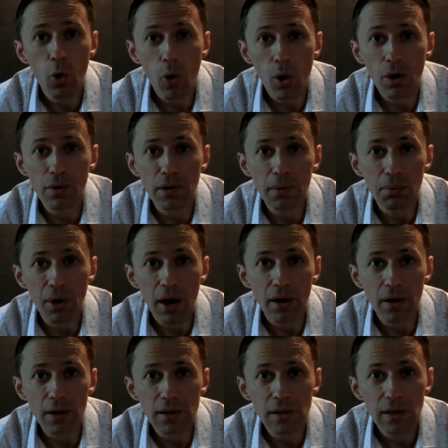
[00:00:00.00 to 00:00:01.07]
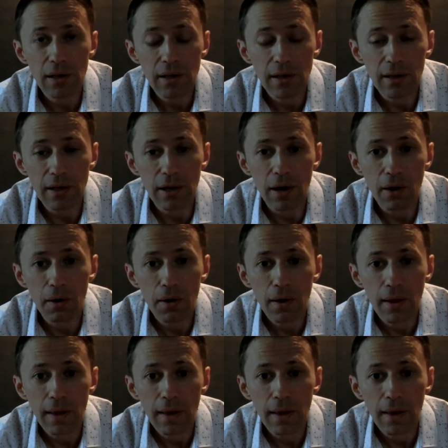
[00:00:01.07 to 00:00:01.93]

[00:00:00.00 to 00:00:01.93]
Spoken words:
quality product, you know.